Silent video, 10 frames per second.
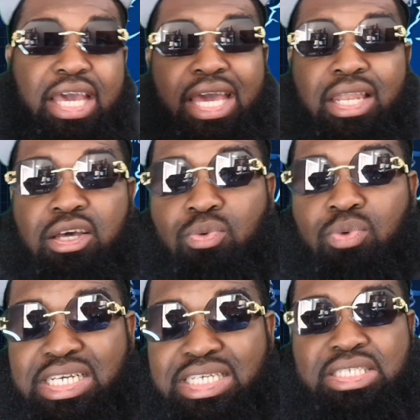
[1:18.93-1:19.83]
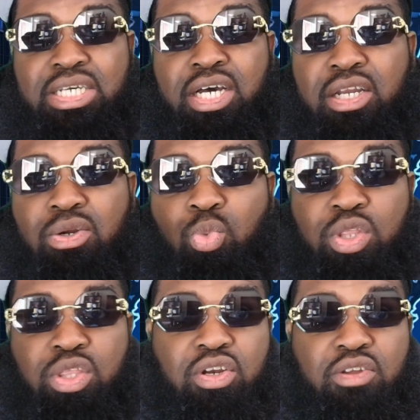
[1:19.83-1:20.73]
And look what he's done
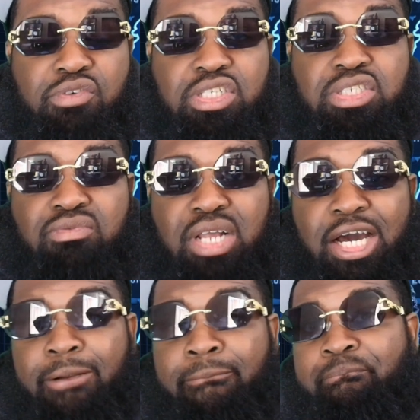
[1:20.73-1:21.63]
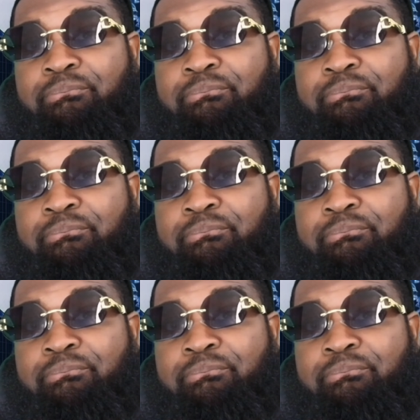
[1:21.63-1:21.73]
with your defensive line